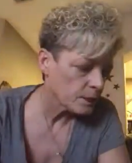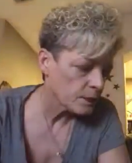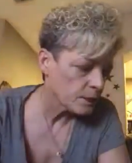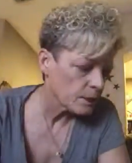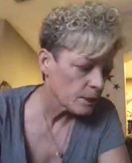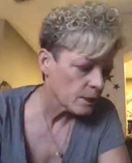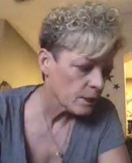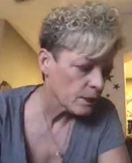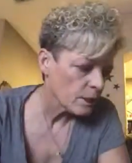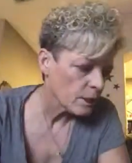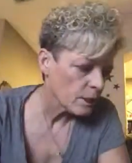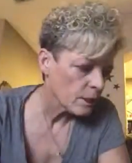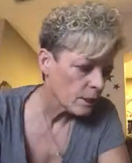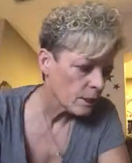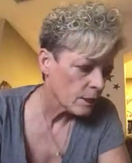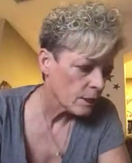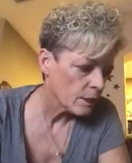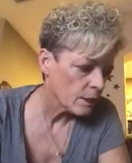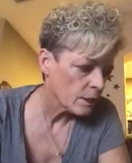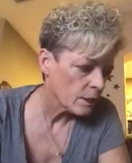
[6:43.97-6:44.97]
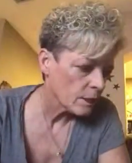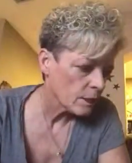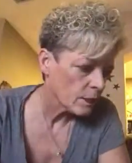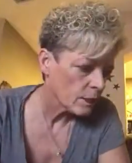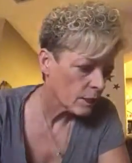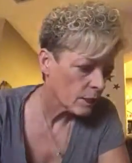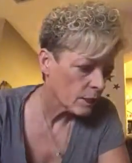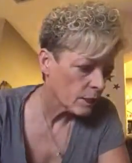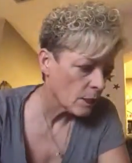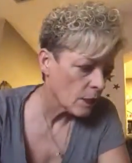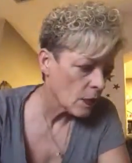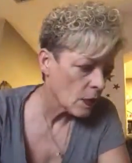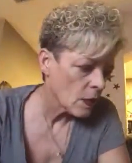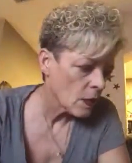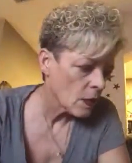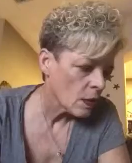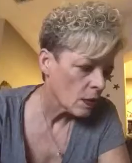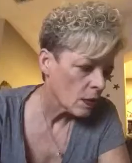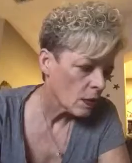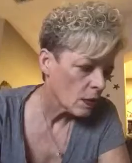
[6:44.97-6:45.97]

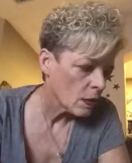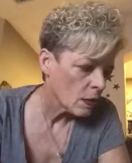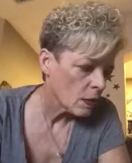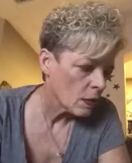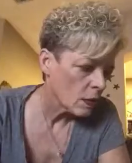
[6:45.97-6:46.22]
Nobody speaks.